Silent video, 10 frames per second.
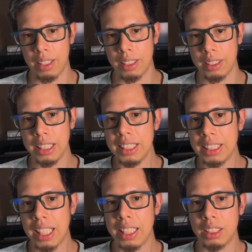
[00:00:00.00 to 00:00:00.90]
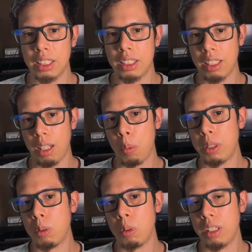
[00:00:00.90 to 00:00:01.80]
in this case, is when
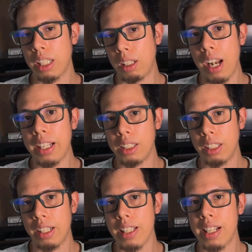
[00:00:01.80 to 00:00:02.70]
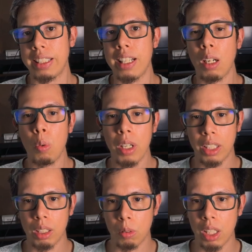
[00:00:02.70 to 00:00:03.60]
the client generates a
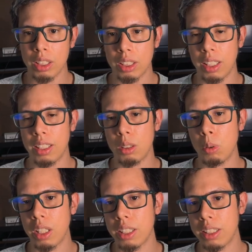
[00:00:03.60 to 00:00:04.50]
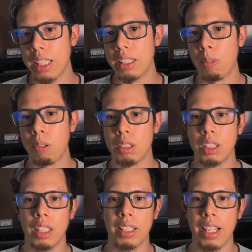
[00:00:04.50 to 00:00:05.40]
query, right? And to get data from
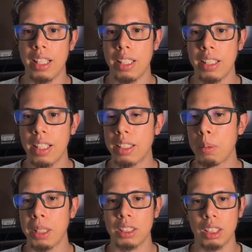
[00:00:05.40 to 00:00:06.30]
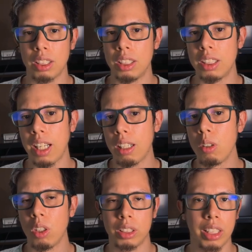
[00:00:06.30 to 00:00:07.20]
any database. It is
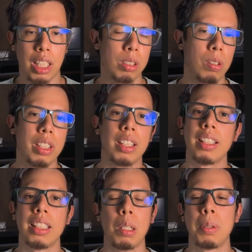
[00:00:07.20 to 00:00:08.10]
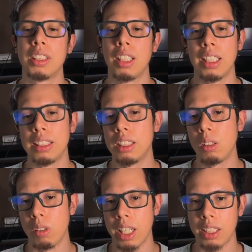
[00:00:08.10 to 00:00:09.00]
agnostic actually the database that it's
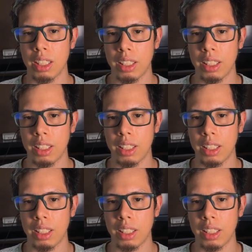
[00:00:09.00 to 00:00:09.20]
connected.